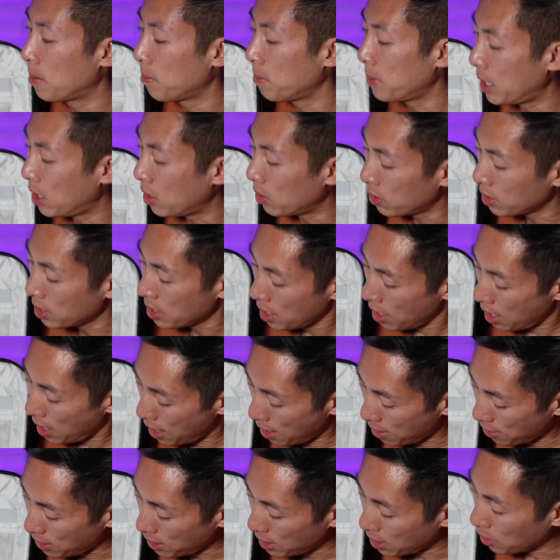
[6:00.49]
dump out.
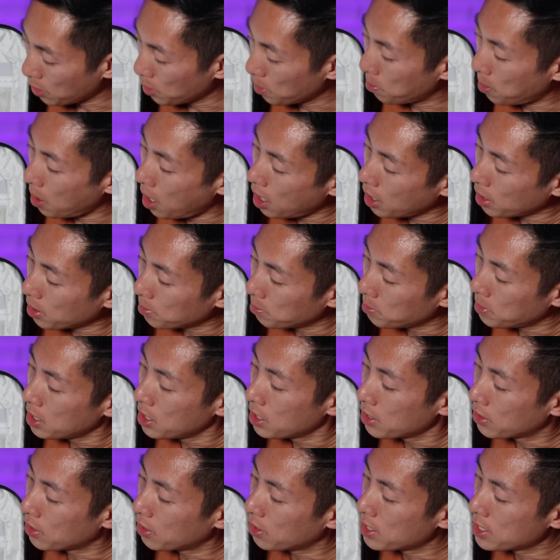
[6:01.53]
And then on the bottom,
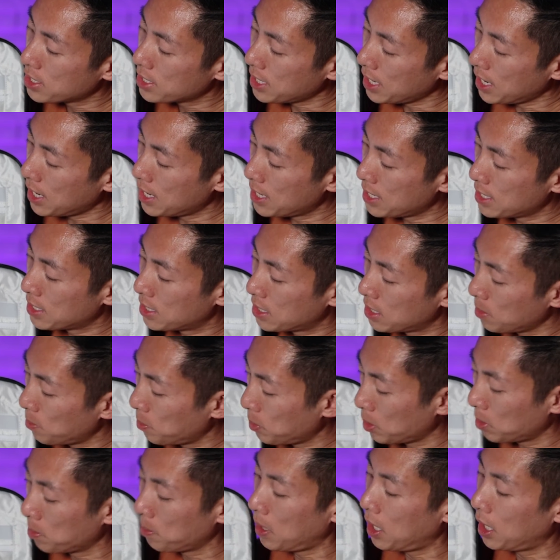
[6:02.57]
there is a
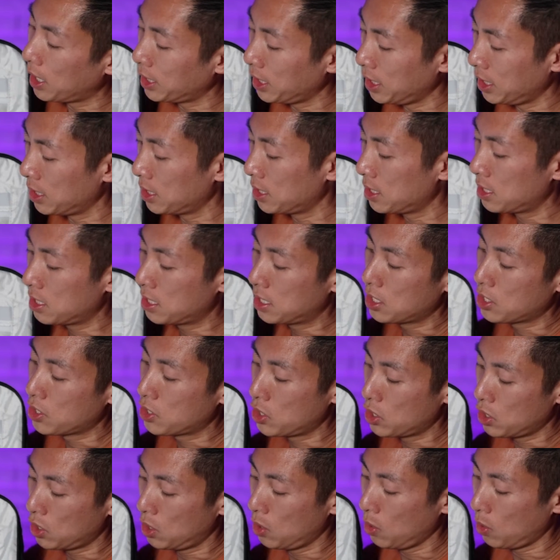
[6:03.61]
zippered pocket to
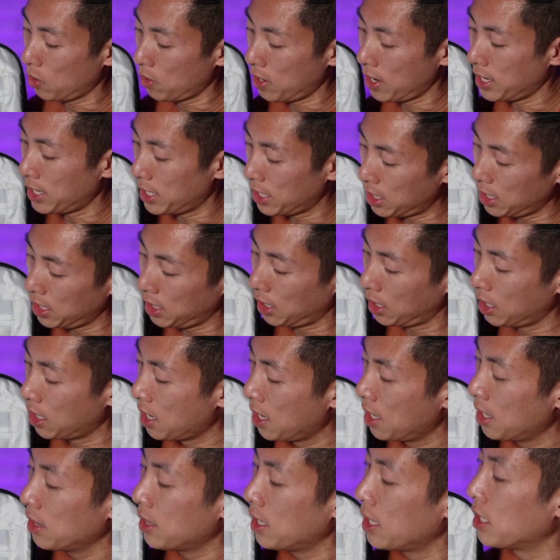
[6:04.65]
secure anything
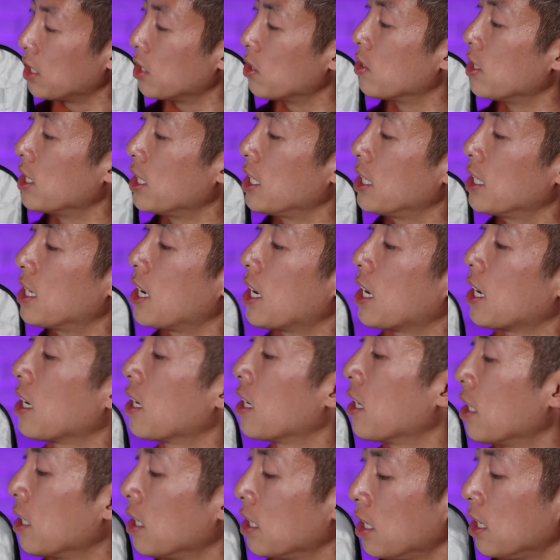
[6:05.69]
that you
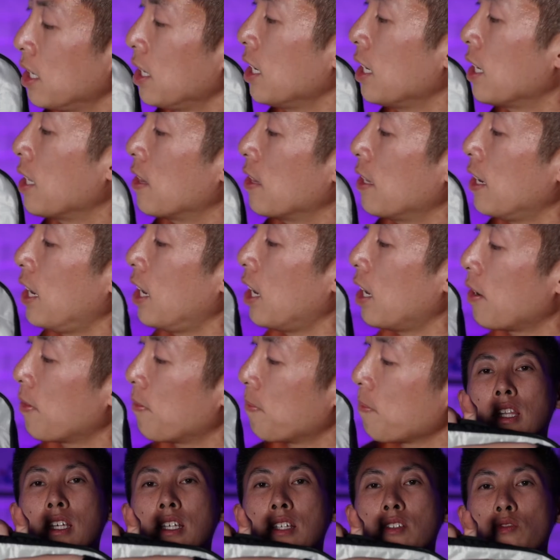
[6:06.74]
need in there.
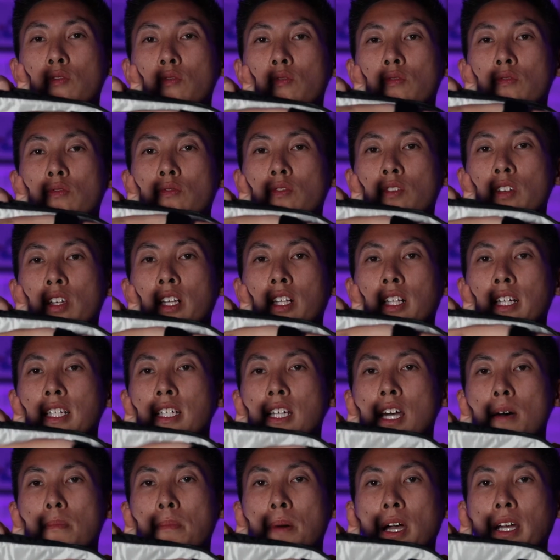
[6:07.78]
This really
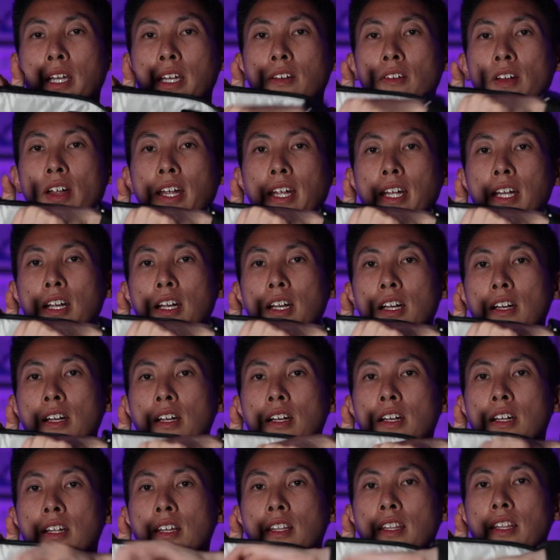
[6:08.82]
top pocket right here
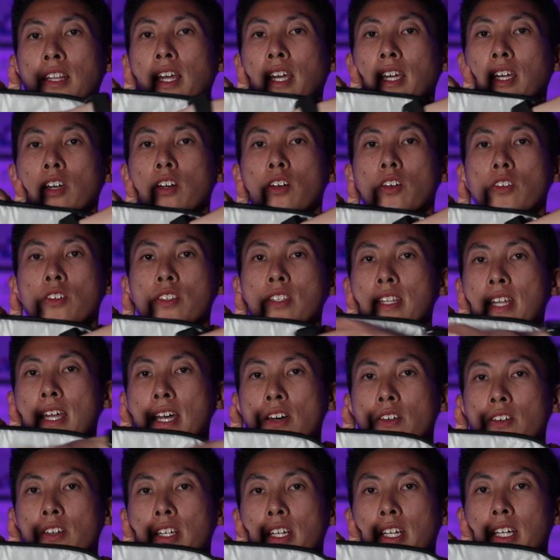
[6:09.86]
that goes
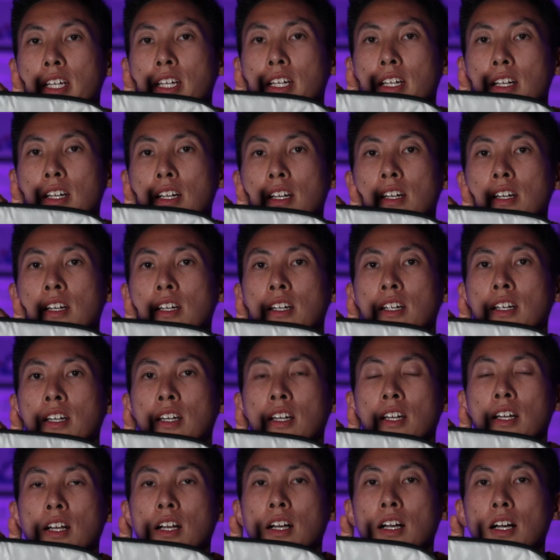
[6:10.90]
down to here
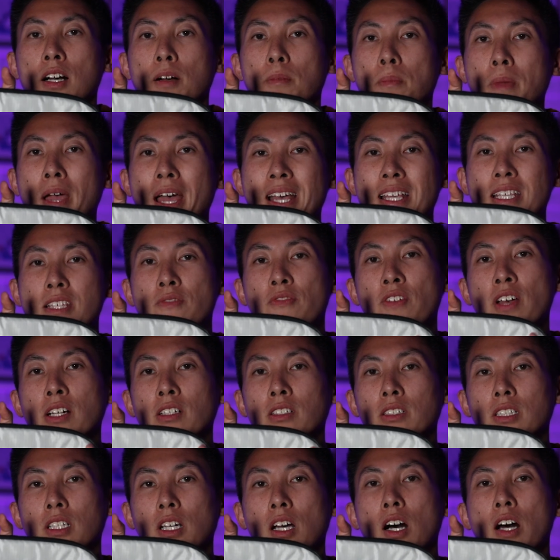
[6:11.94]
has
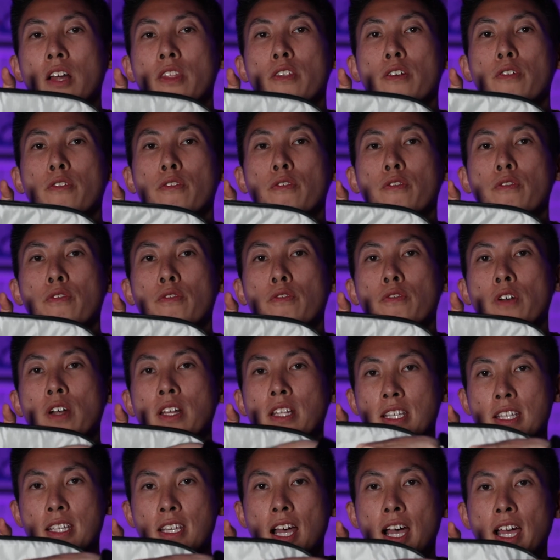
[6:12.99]
felt on the
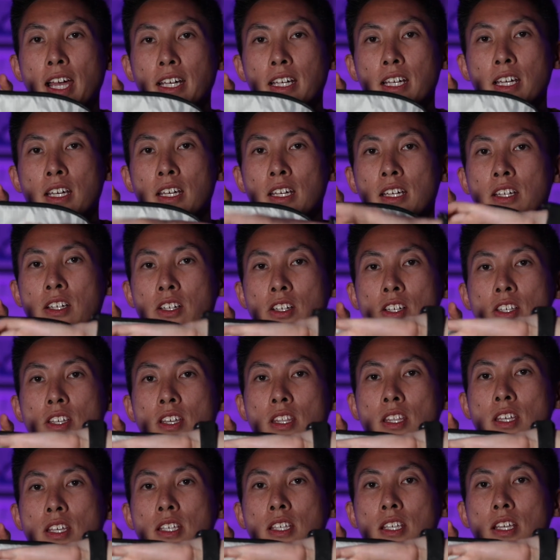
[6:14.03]
front side, just
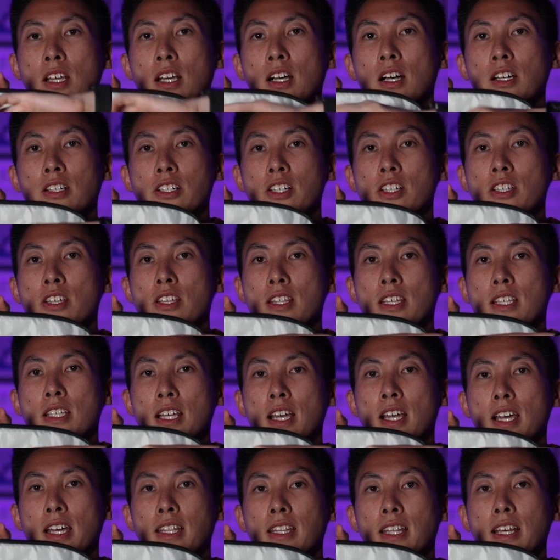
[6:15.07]
on the
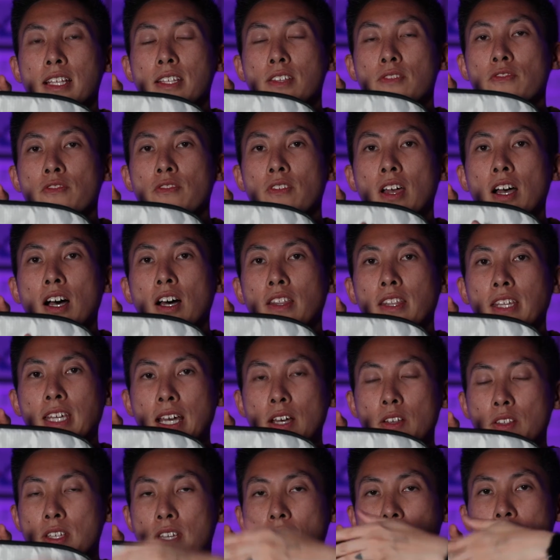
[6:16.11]
side that's on the
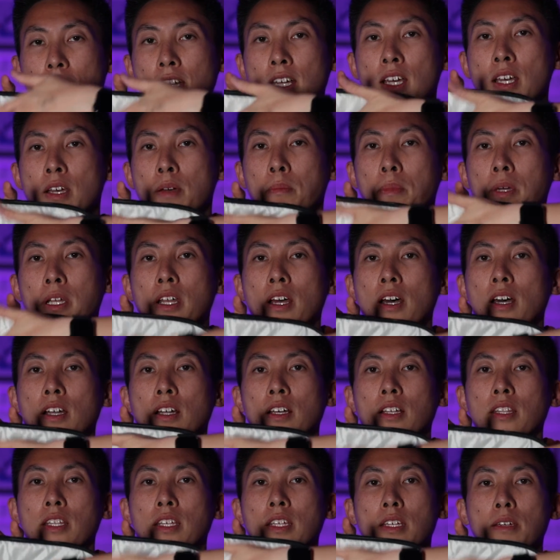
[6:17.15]
outside, but not
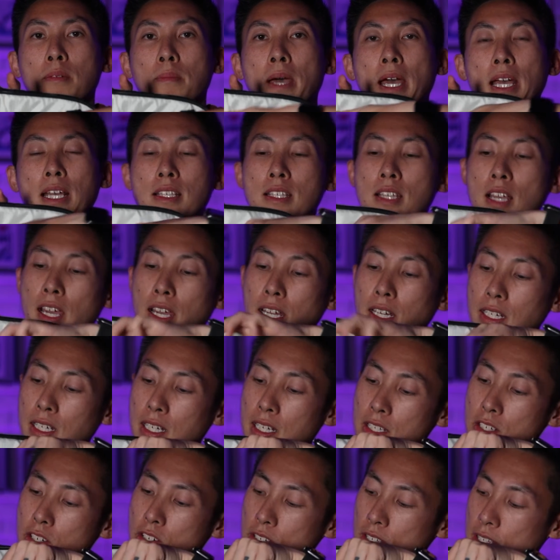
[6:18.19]
on the back side.
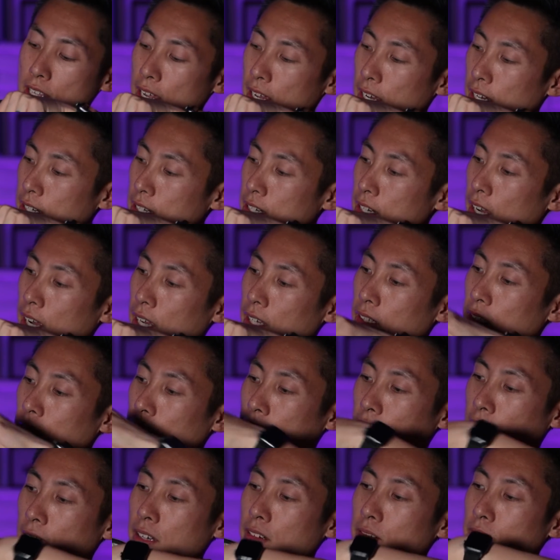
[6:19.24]
It's just that
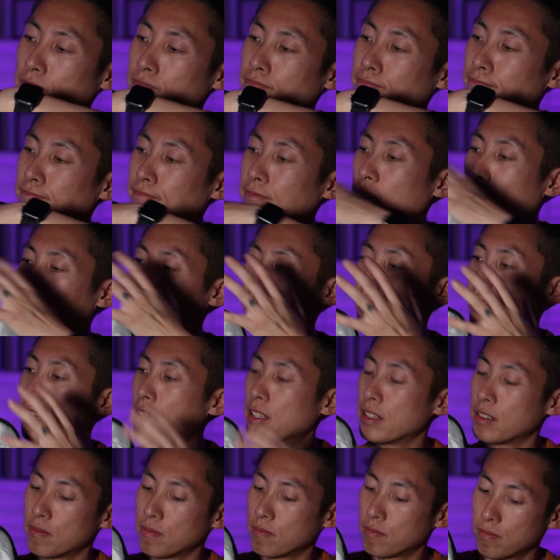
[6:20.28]

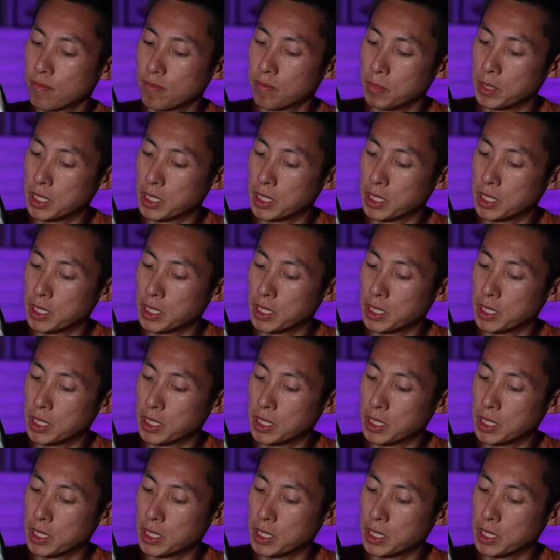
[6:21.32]
nylon